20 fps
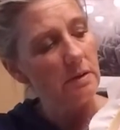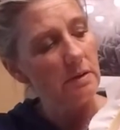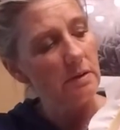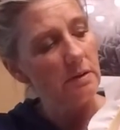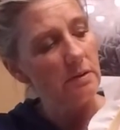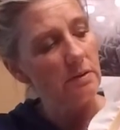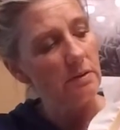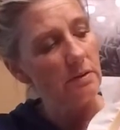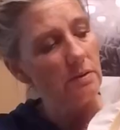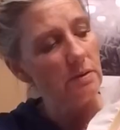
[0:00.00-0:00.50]

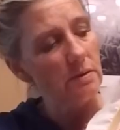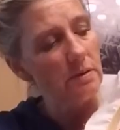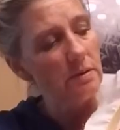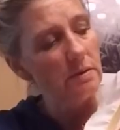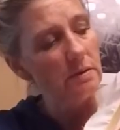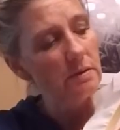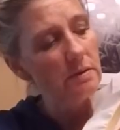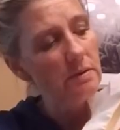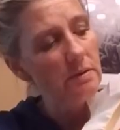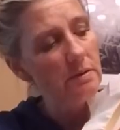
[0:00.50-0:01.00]
your
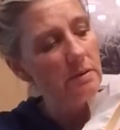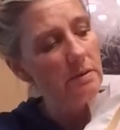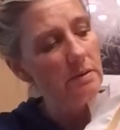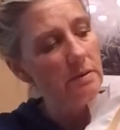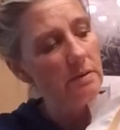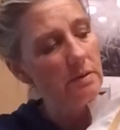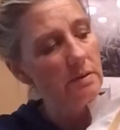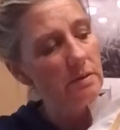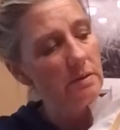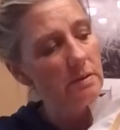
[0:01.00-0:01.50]

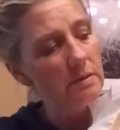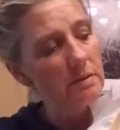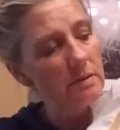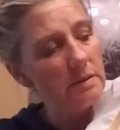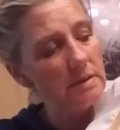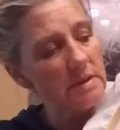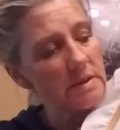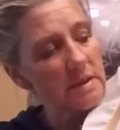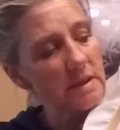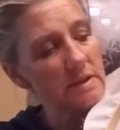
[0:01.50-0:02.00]

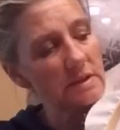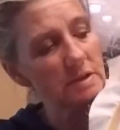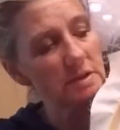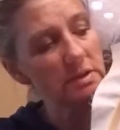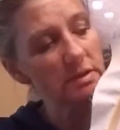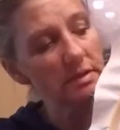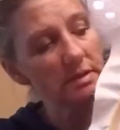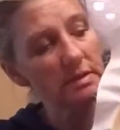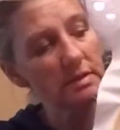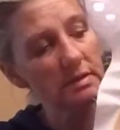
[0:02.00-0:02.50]

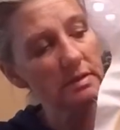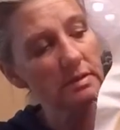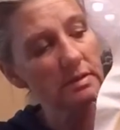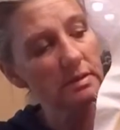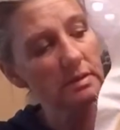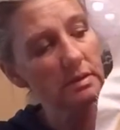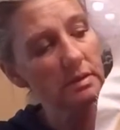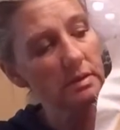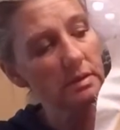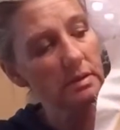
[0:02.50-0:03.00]
stitches.
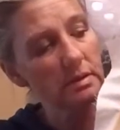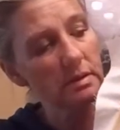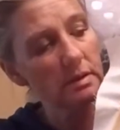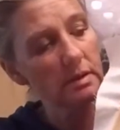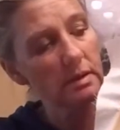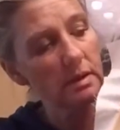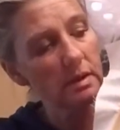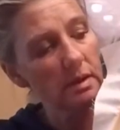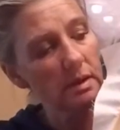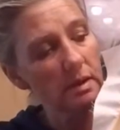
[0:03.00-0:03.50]

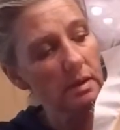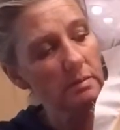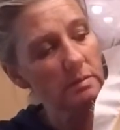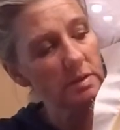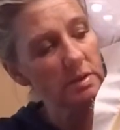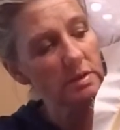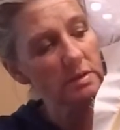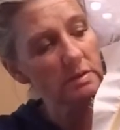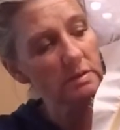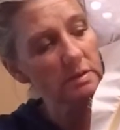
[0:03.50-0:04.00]
I'm
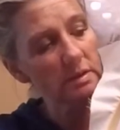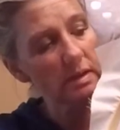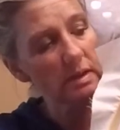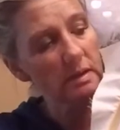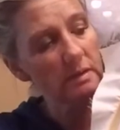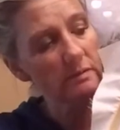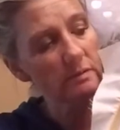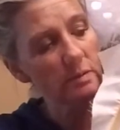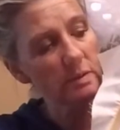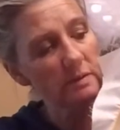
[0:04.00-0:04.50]
just kind
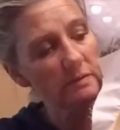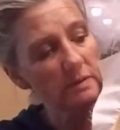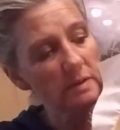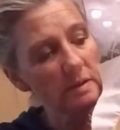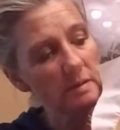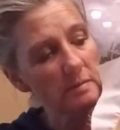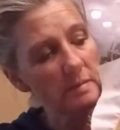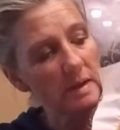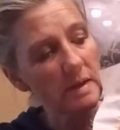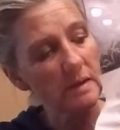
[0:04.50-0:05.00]
of weaving
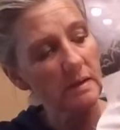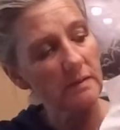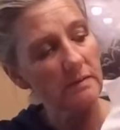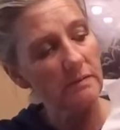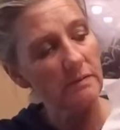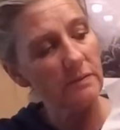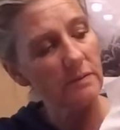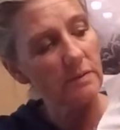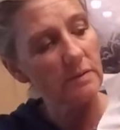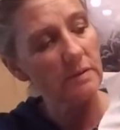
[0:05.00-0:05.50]
it back and
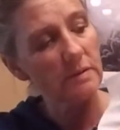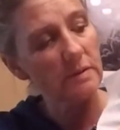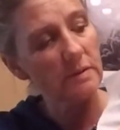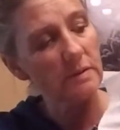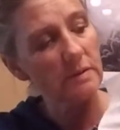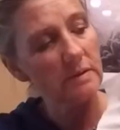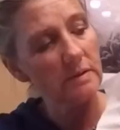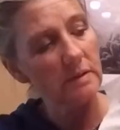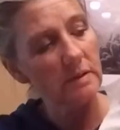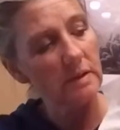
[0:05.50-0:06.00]
forth.
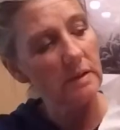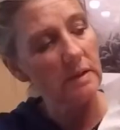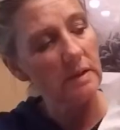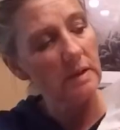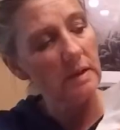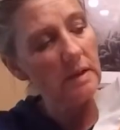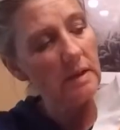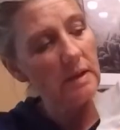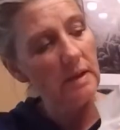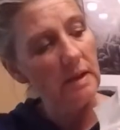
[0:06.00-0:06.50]

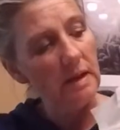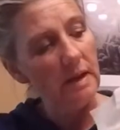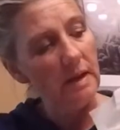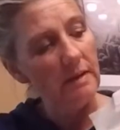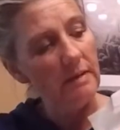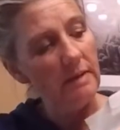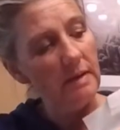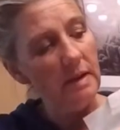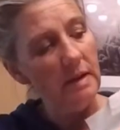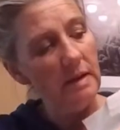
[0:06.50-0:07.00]

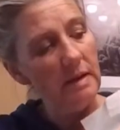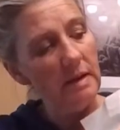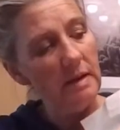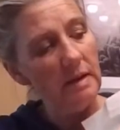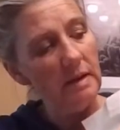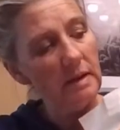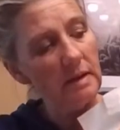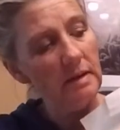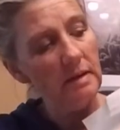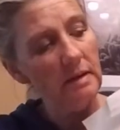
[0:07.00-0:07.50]
And
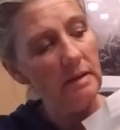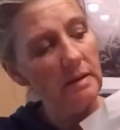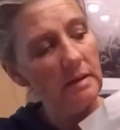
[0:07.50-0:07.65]
then